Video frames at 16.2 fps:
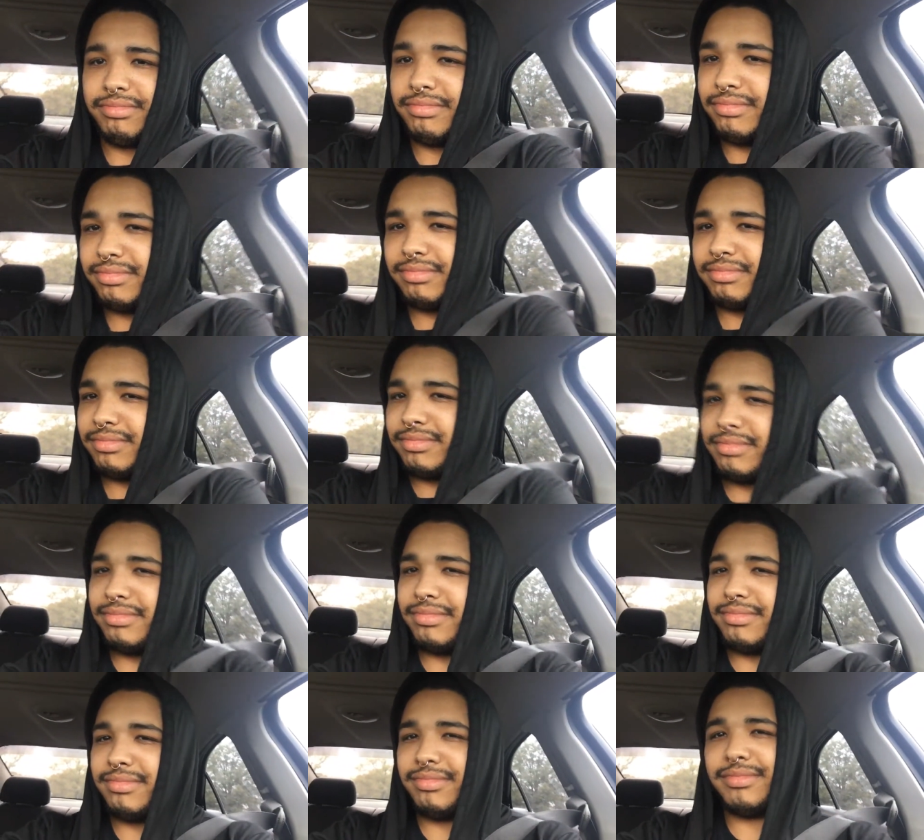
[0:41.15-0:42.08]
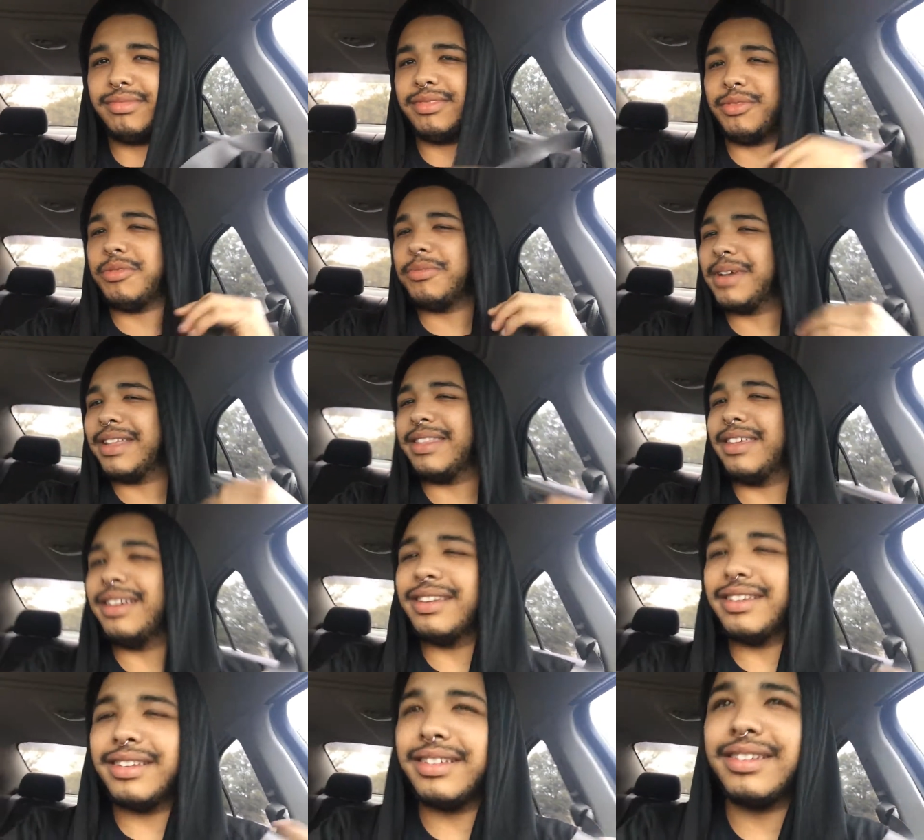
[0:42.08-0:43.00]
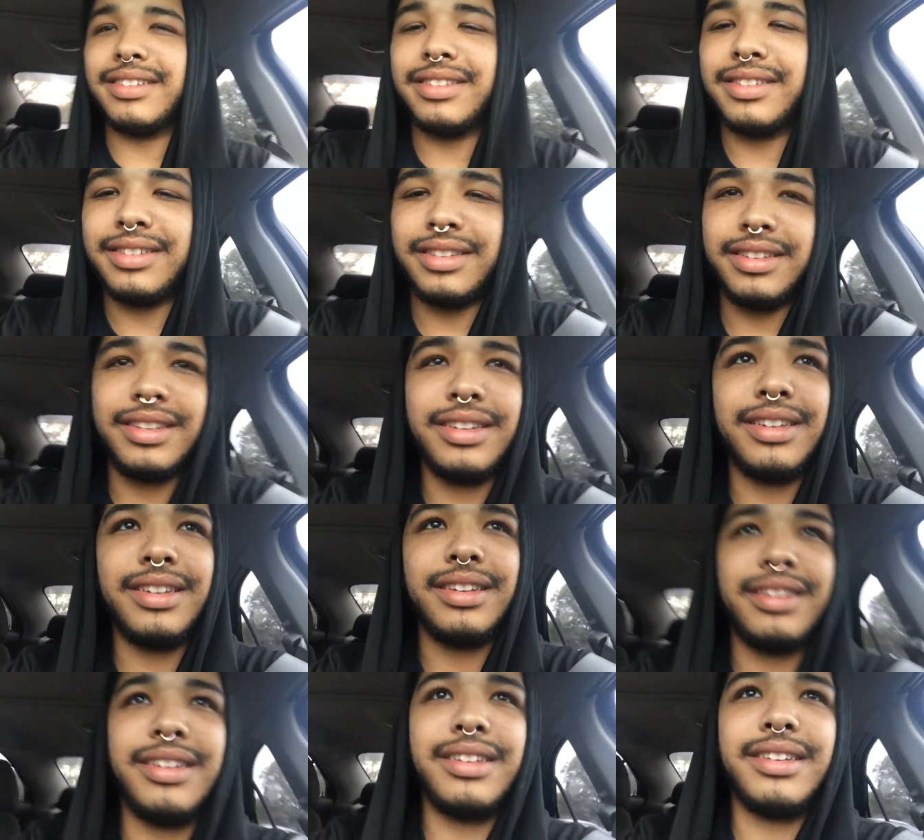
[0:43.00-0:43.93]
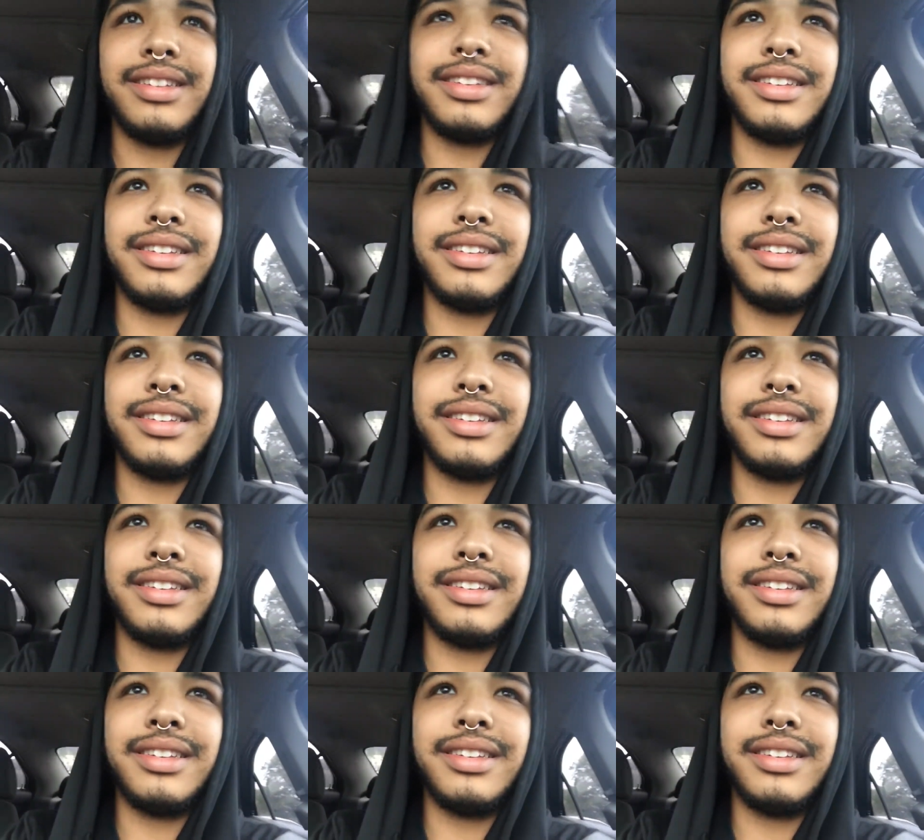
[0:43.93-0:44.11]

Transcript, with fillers: No, she didn't have an accent. She what was. Am I thinking she was more like prairie.